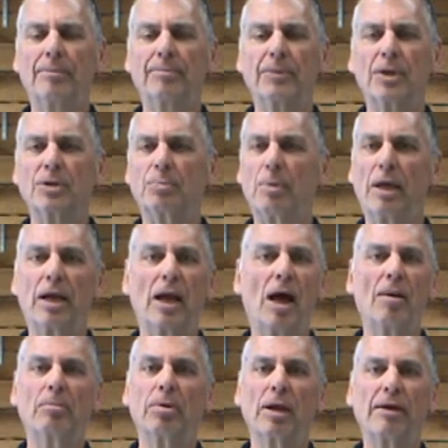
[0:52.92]
It's been an
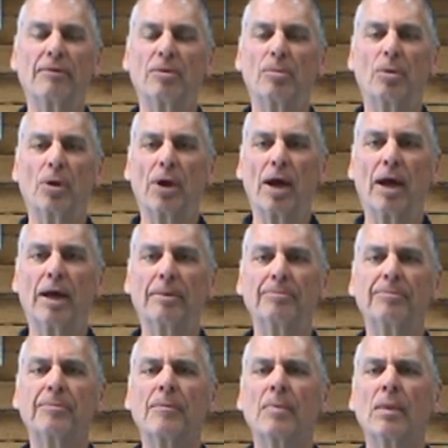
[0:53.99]
unbelievable gun.